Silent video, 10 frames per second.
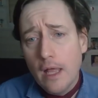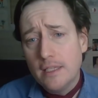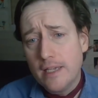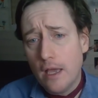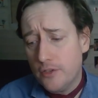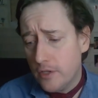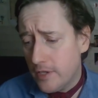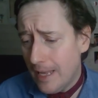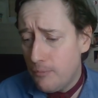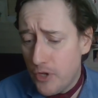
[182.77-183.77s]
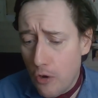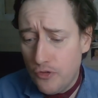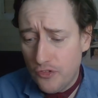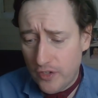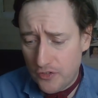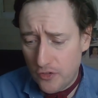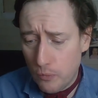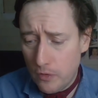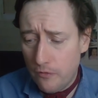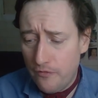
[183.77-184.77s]
Taleb notices that
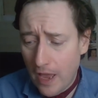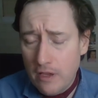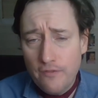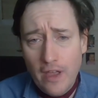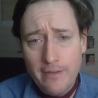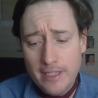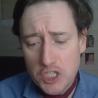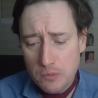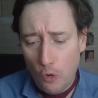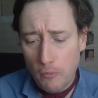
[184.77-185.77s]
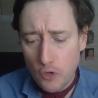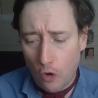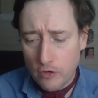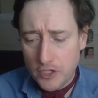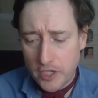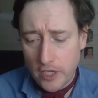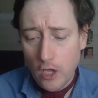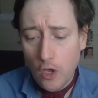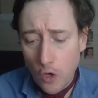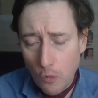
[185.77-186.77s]
with a very, very small minority
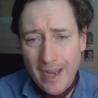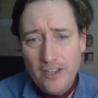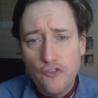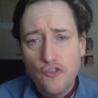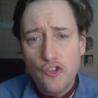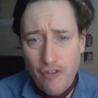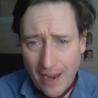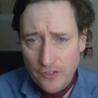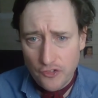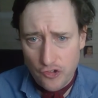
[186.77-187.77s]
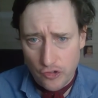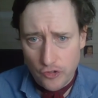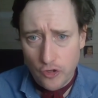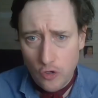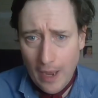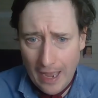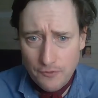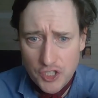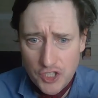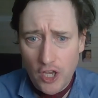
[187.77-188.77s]
who are intransigent, who have
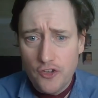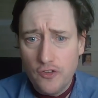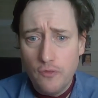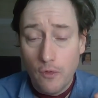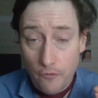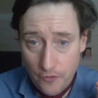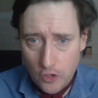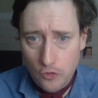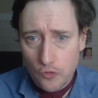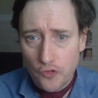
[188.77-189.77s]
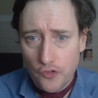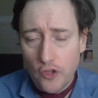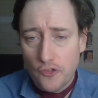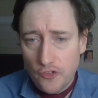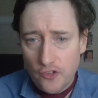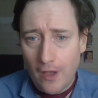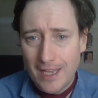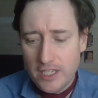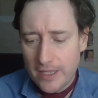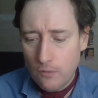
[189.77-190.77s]
certain views or certain desires
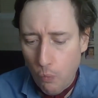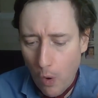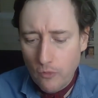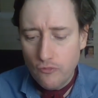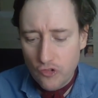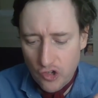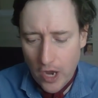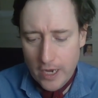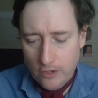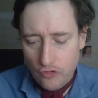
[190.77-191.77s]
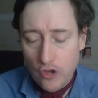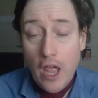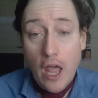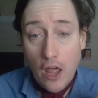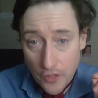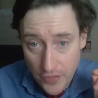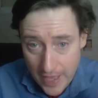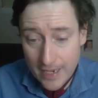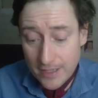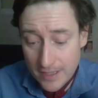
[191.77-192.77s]
that they won't change, they
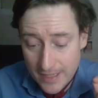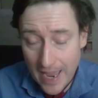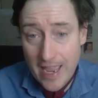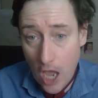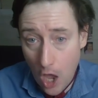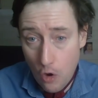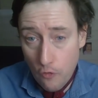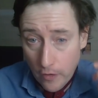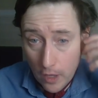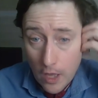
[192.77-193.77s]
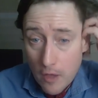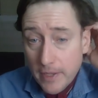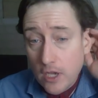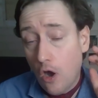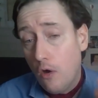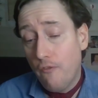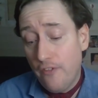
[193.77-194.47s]
can take over because